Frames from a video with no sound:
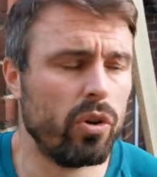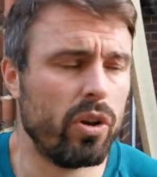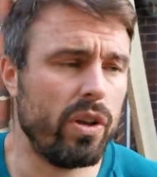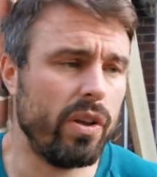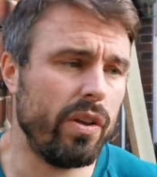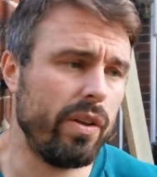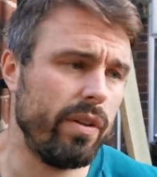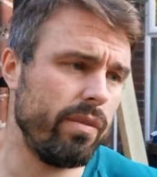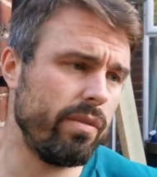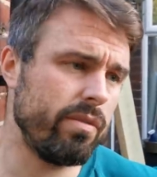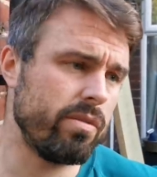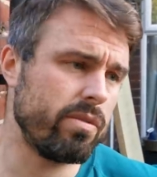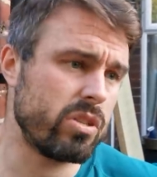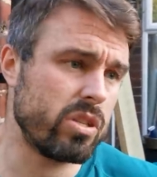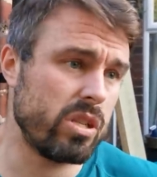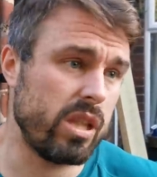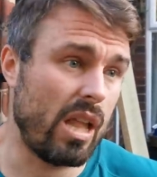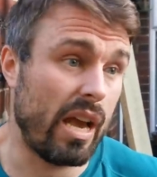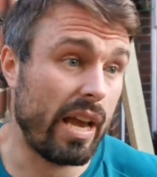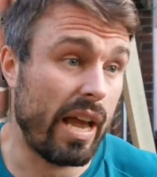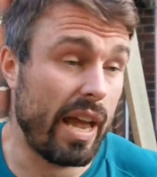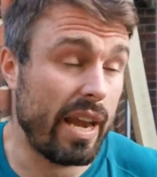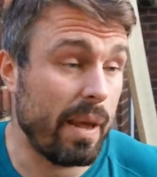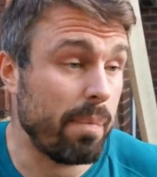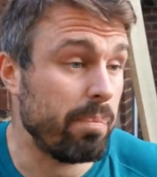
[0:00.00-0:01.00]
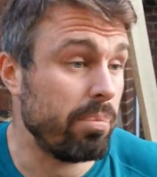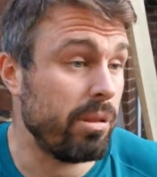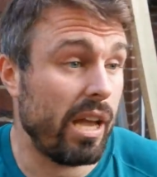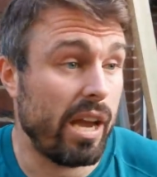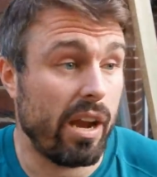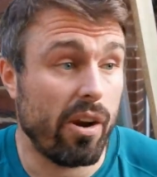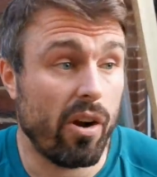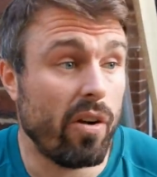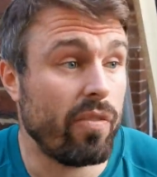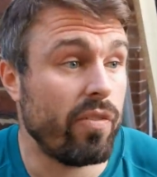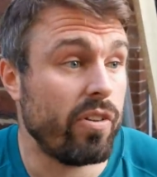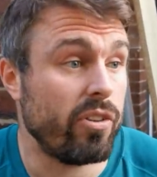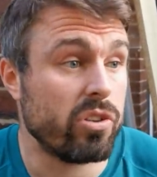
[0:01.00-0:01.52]
to slag any
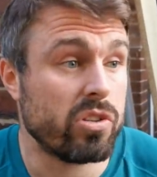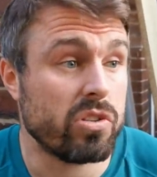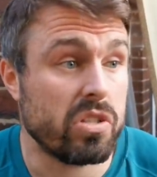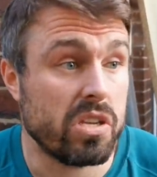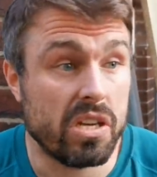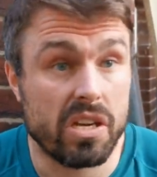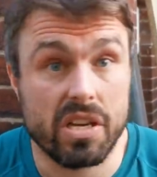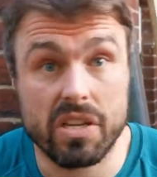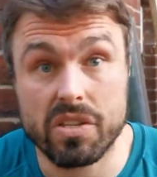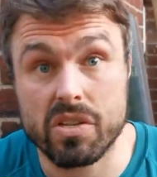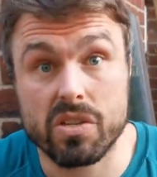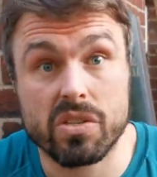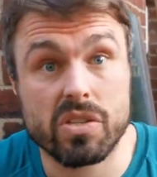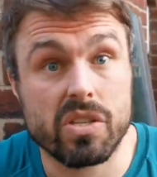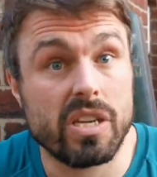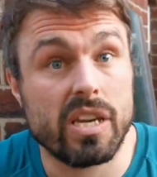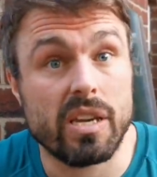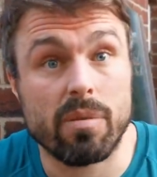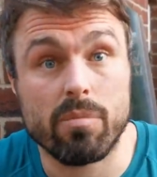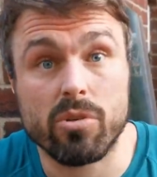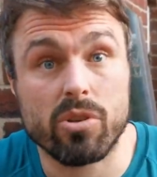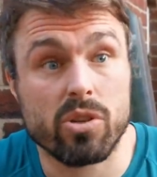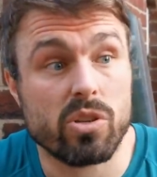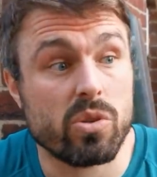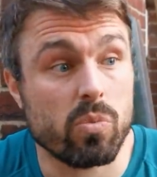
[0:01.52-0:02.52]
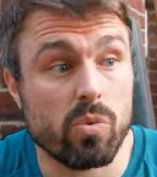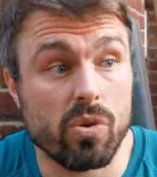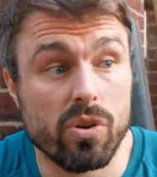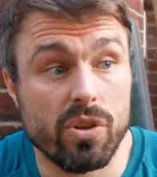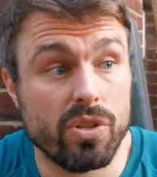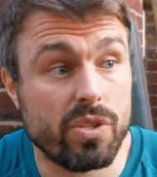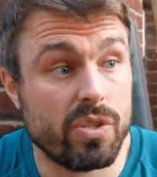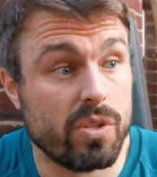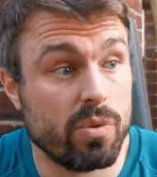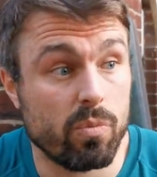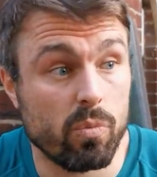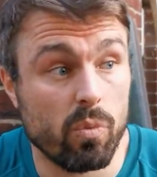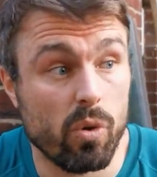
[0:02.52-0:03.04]
player off. I just think as a team, we just
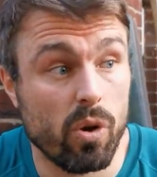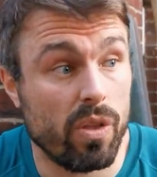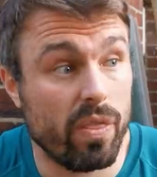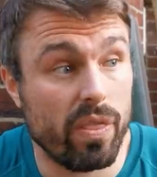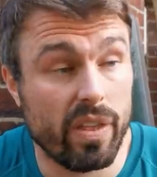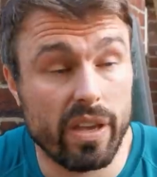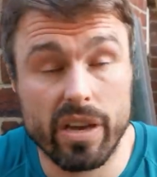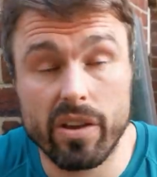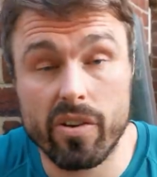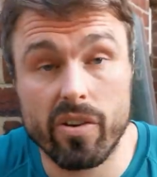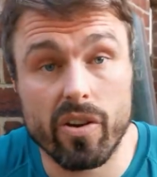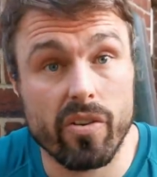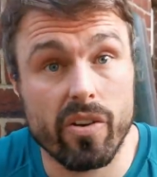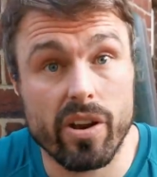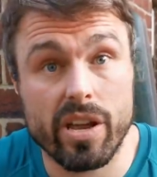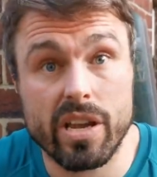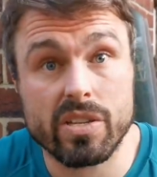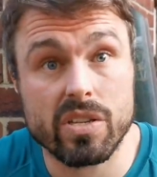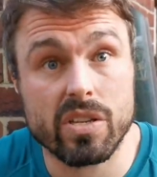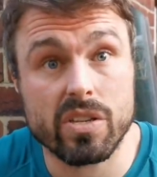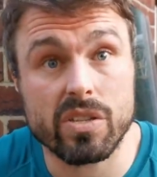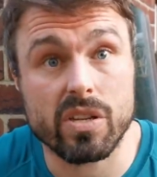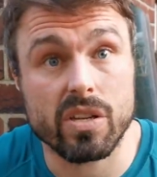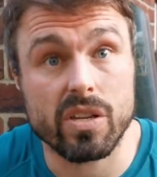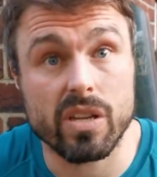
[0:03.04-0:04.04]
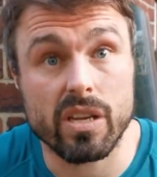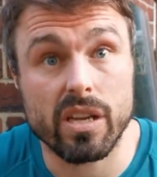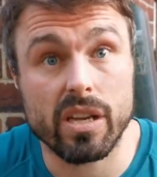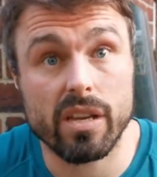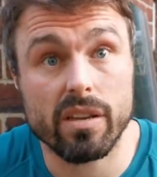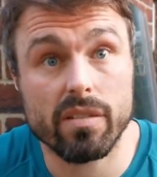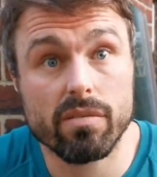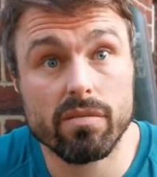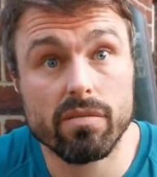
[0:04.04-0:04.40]
weren't there at races today.